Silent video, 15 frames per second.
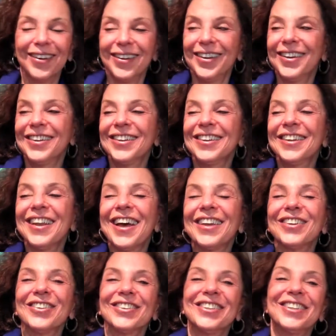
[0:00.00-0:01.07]
Not
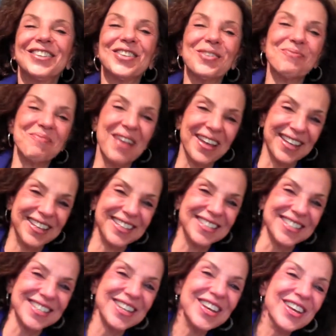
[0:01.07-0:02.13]
only don't my
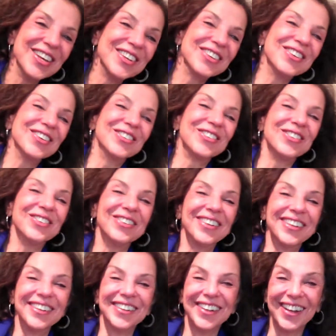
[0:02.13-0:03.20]
kids don't do
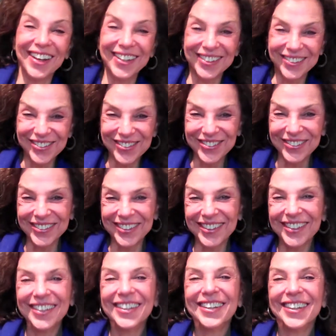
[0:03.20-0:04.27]
it, I don't do
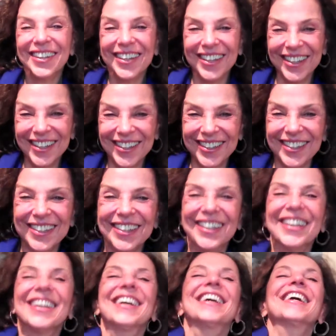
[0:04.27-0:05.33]

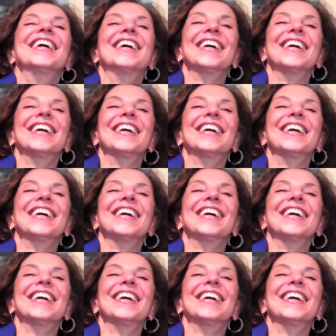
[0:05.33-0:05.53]
it.